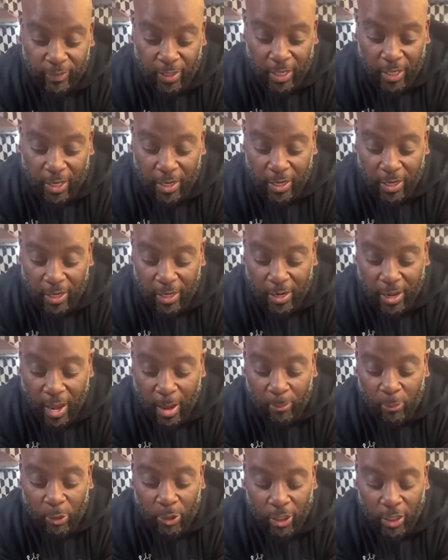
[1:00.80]
And
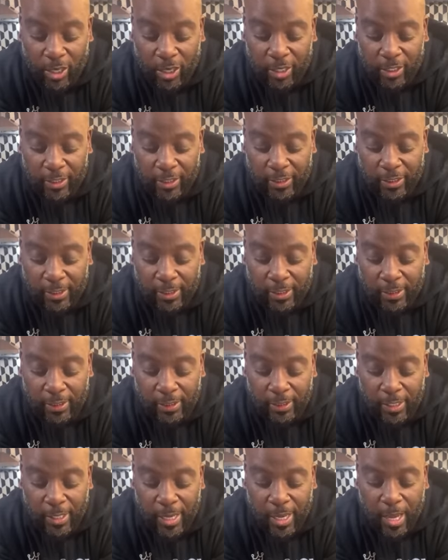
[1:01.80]
I'm gonna cuss,
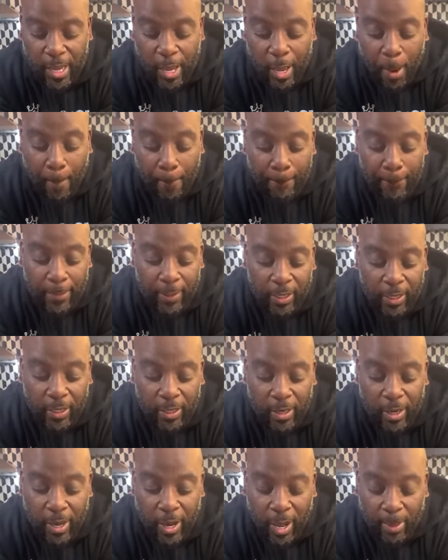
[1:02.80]
but
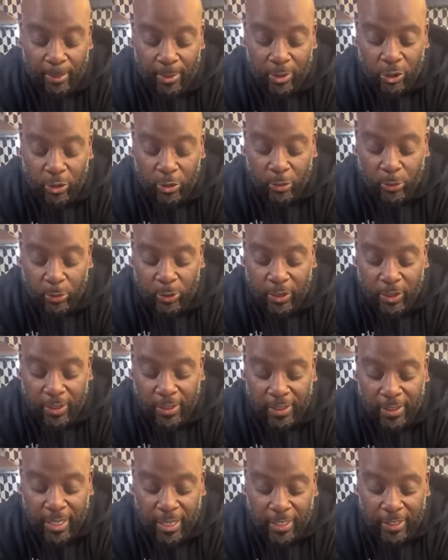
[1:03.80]
I'm gonna choose to
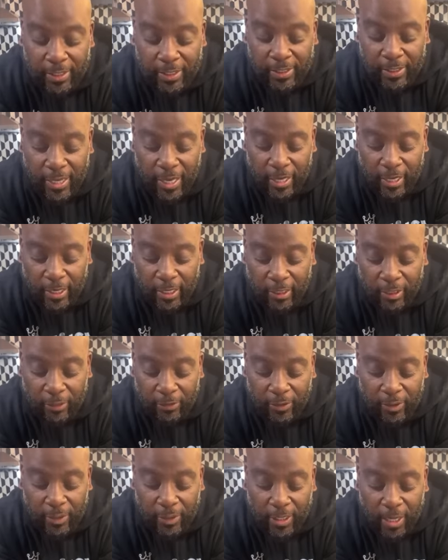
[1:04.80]
stay
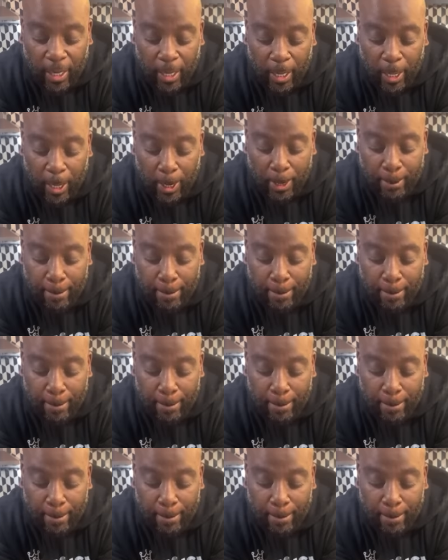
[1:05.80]
safe today.